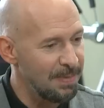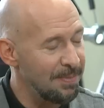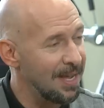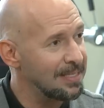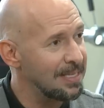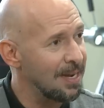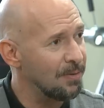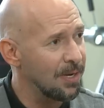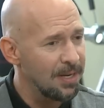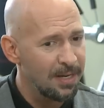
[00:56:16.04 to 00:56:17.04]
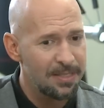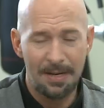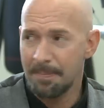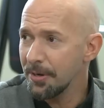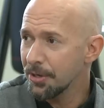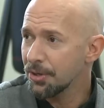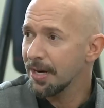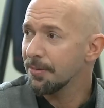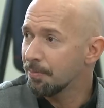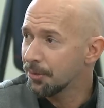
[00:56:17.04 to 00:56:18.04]
and maybe that sound, because in a book you're
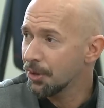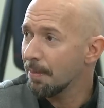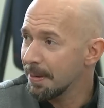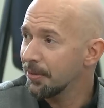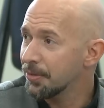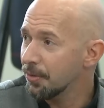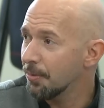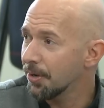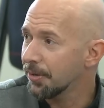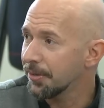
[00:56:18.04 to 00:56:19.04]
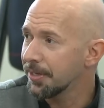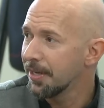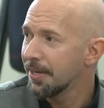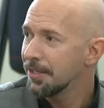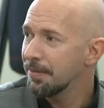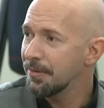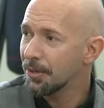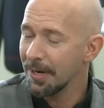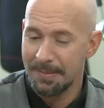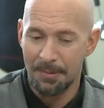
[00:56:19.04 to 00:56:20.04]
trying to draw people into a world. So you can
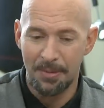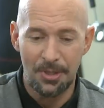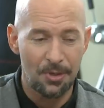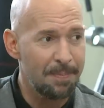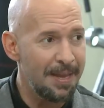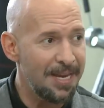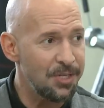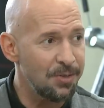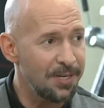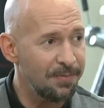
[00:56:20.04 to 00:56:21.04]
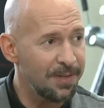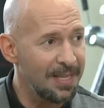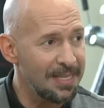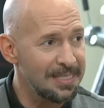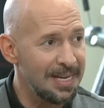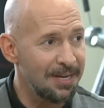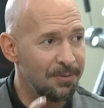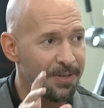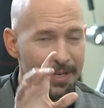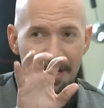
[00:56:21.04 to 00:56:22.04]
create something where you turn the page and you feel that
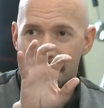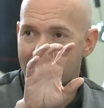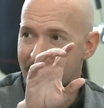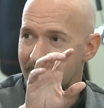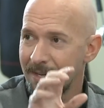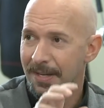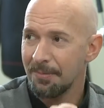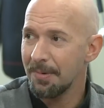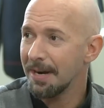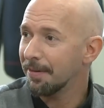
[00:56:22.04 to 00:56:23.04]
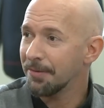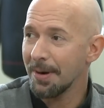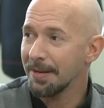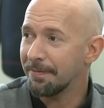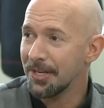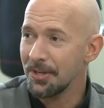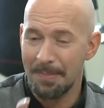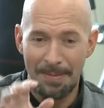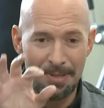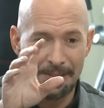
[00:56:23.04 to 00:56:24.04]
sound. Yeah. Maybe whatever, if you're writing fiction,
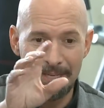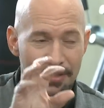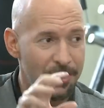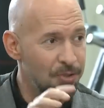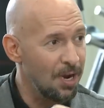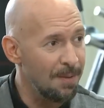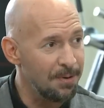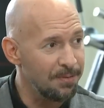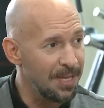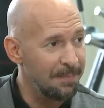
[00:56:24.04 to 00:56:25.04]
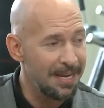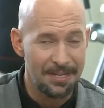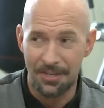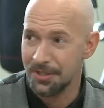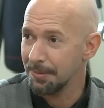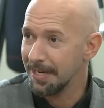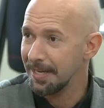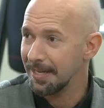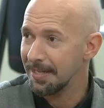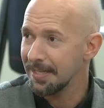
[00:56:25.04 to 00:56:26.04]
maybe the leaves just drop over that mm -hmm. page as you're
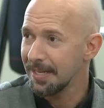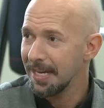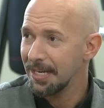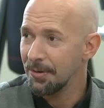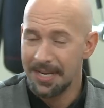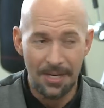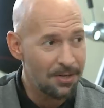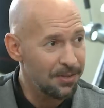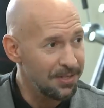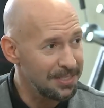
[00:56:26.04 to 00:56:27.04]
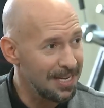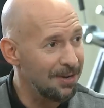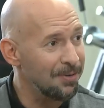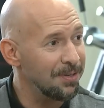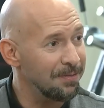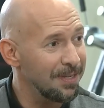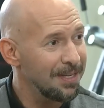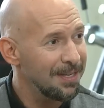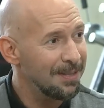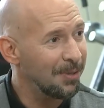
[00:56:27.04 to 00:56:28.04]
reading it. And you hear the sound of
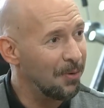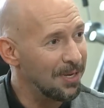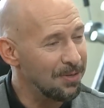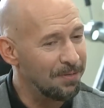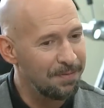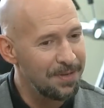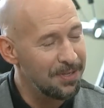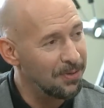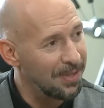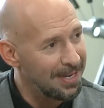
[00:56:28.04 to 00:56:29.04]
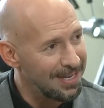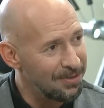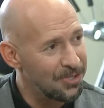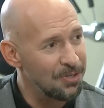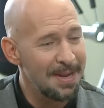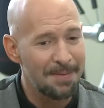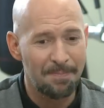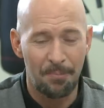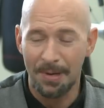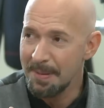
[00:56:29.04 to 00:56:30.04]
the blowing. You feel that you to
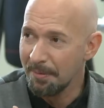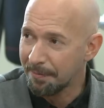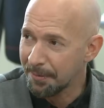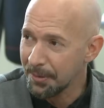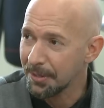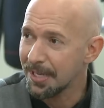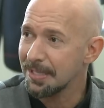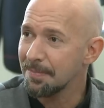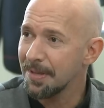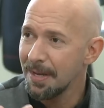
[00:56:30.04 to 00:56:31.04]
make bring people further because